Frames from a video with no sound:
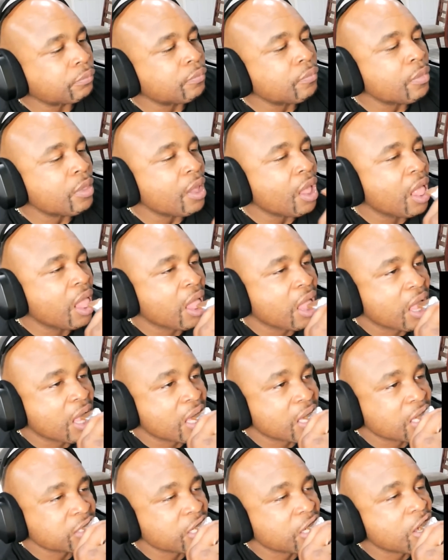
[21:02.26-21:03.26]
boring
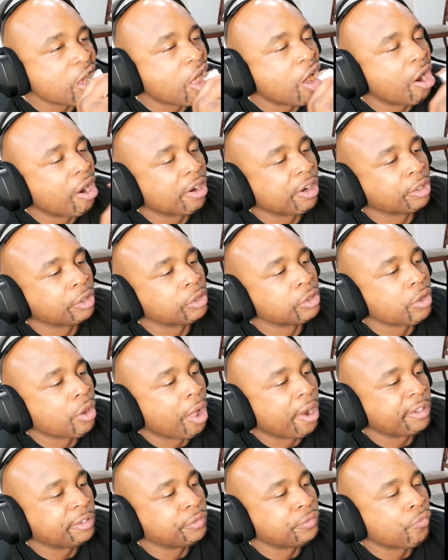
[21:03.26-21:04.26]
routine. Hello,
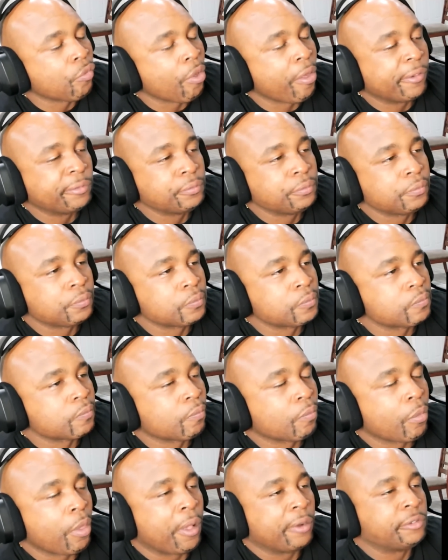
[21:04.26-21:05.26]
exciting charity
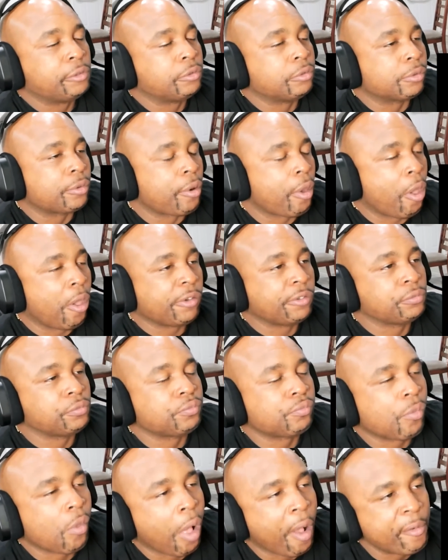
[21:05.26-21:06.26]
events,
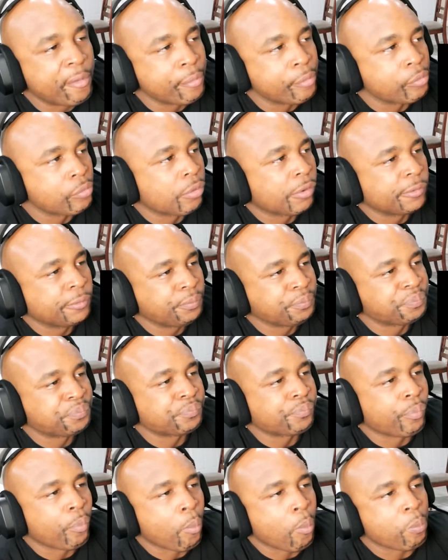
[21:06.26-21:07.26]
social functions,
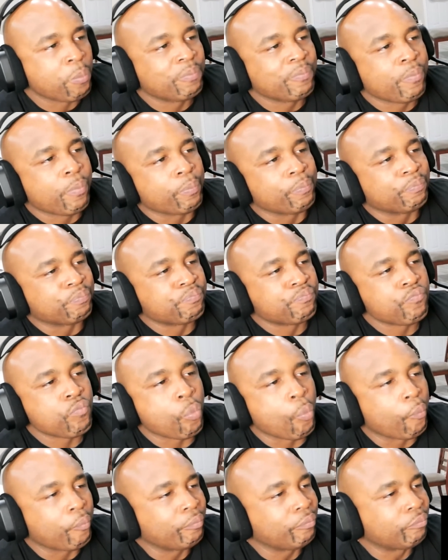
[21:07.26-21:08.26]
and book
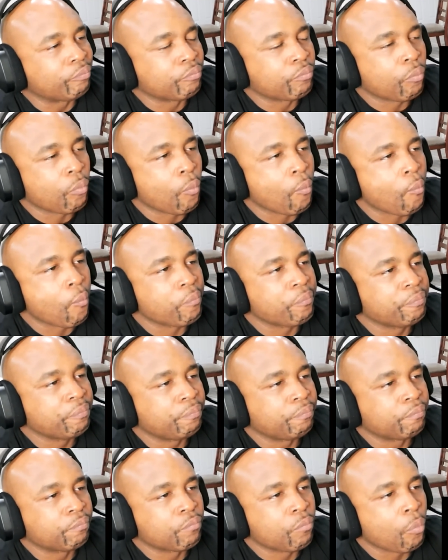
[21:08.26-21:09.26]
clubs where we just get
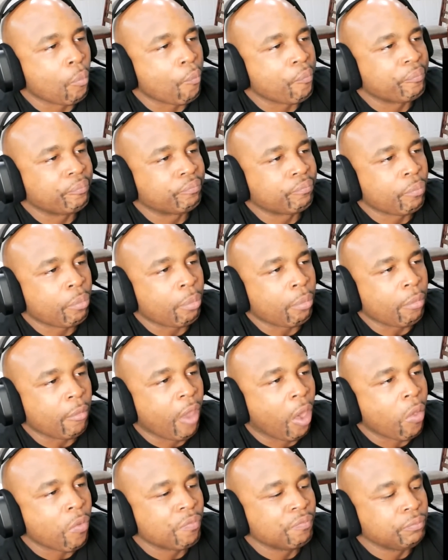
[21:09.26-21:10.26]
drunk and
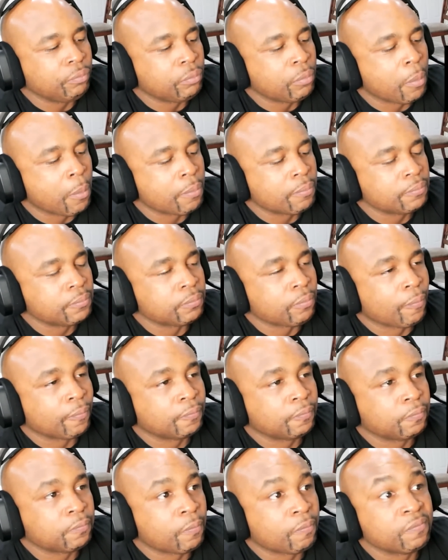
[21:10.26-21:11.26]
complain about our
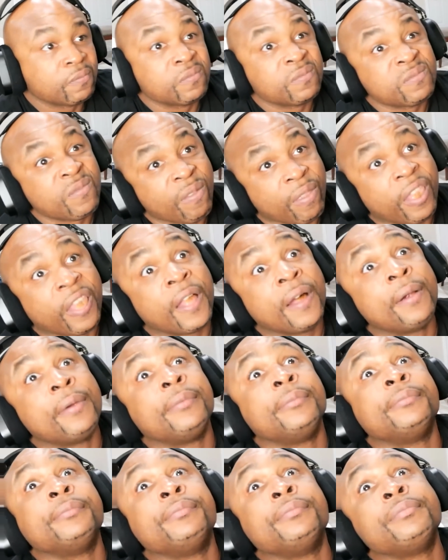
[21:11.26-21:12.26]
husband's lack of
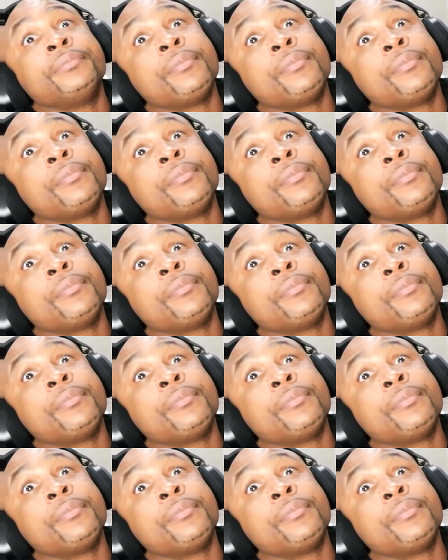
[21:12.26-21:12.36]
interest.